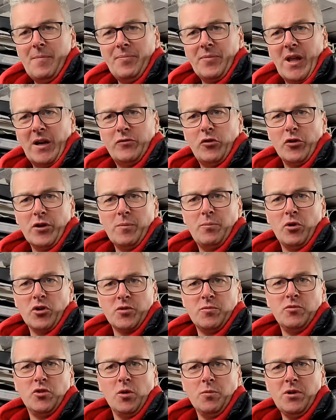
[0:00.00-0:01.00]
I've already put
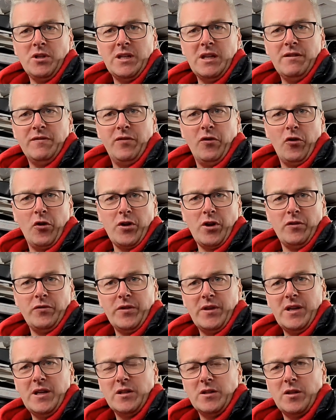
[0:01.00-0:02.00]
some WD-40 on
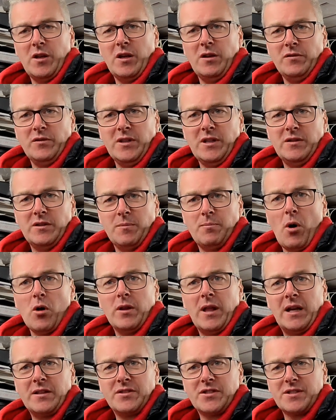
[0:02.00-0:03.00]
the
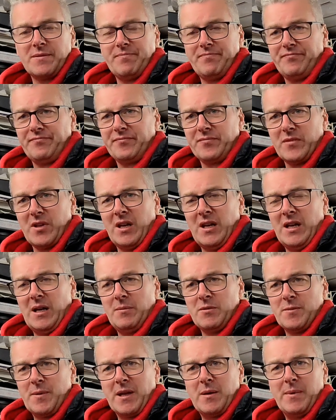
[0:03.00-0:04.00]
bolt heads
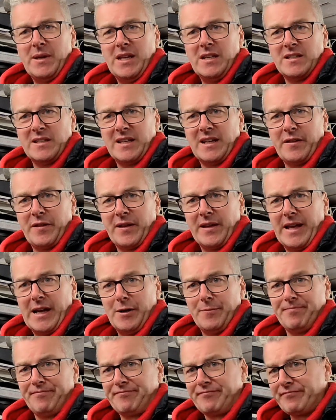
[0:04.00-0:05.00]
to make it a bit easier to get the thing
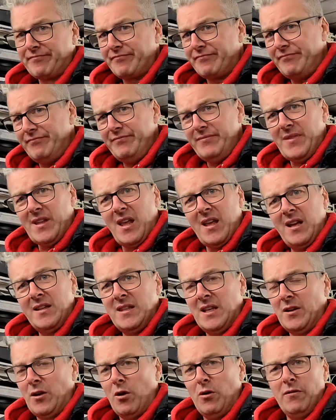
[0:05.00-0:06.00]
out. And
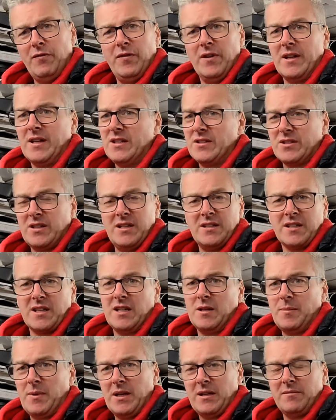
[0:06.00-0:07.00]
then hopefully it's
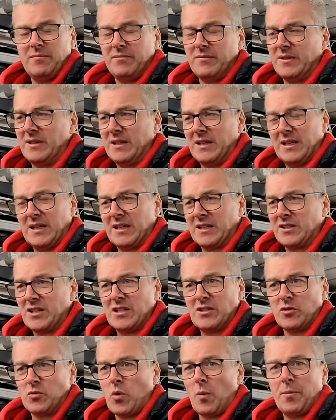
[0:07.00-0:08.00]
going to be a
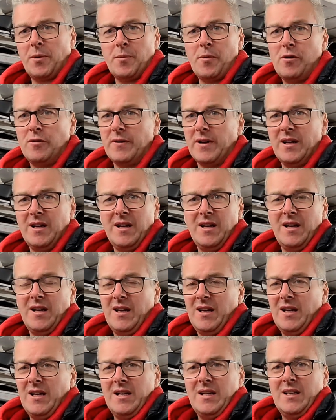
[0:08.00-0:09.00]
change of swapping them over.
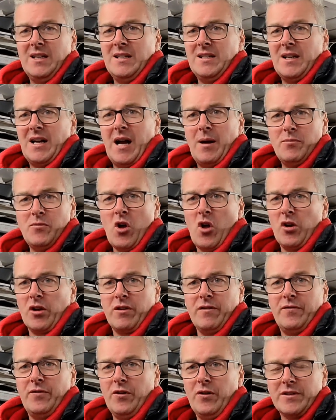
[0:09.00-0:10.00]
I'm not
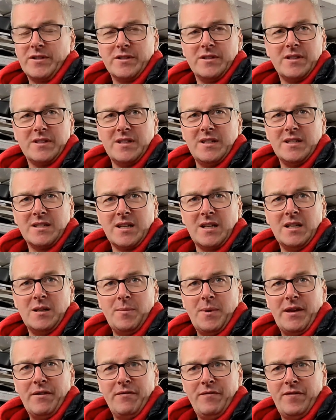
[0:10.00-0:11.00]
looking forward to this. It's going to
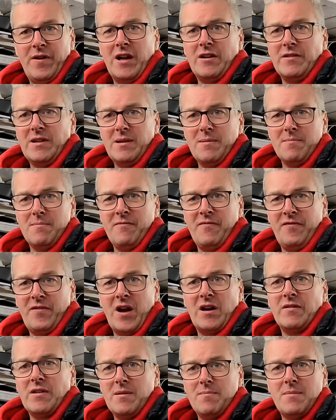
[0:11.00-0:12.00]
be a very,
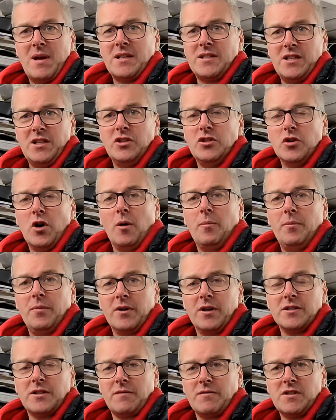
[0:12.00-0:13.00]
very messy job
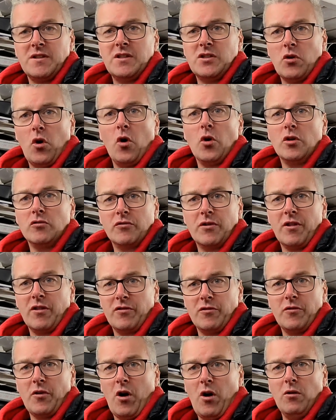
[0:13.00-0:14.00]
because obviously there's oil running
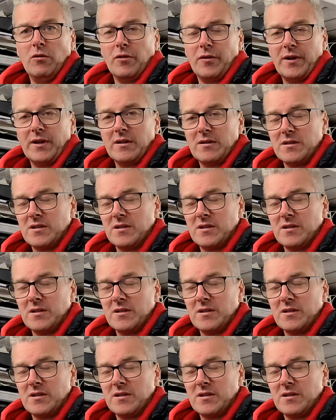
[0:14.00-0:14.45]
through the whole thing.